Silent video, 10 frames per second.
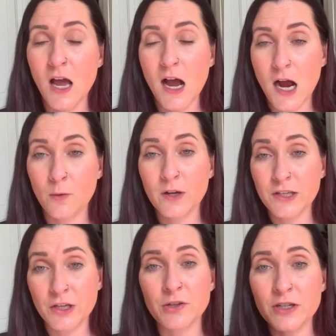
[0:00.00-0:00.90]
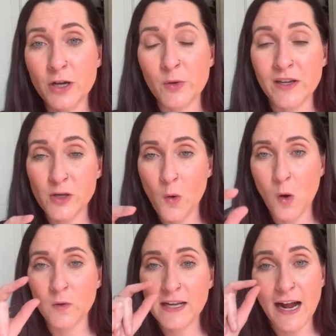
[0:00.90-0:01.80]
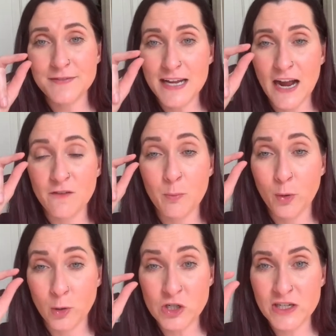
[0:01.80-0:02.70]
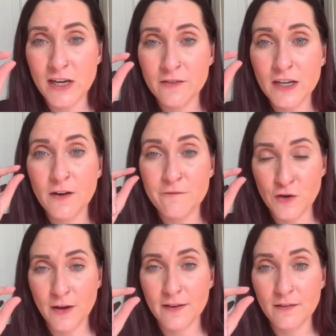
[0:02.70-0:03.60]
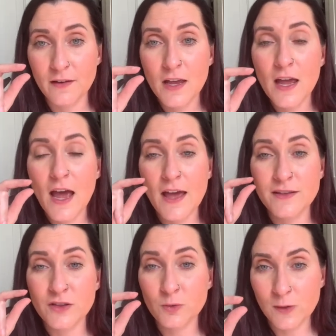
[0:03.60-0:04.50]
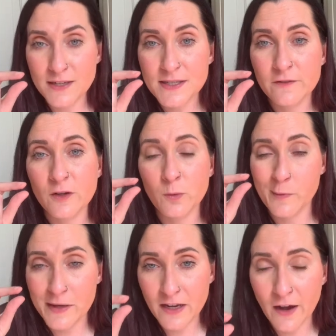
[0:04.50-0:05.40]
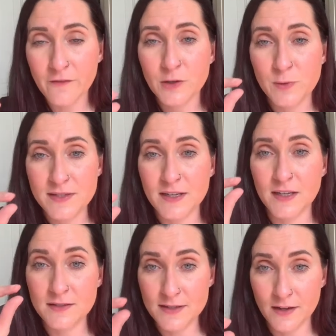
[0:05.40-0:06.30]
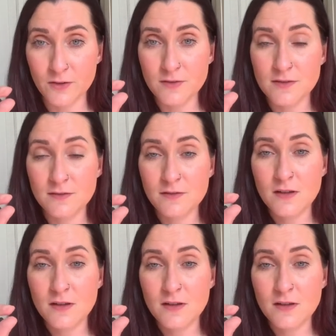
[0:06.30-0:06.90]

I want you to know that you only have to have a portion of it up front, and then the rest of it will be covered with ticket sales.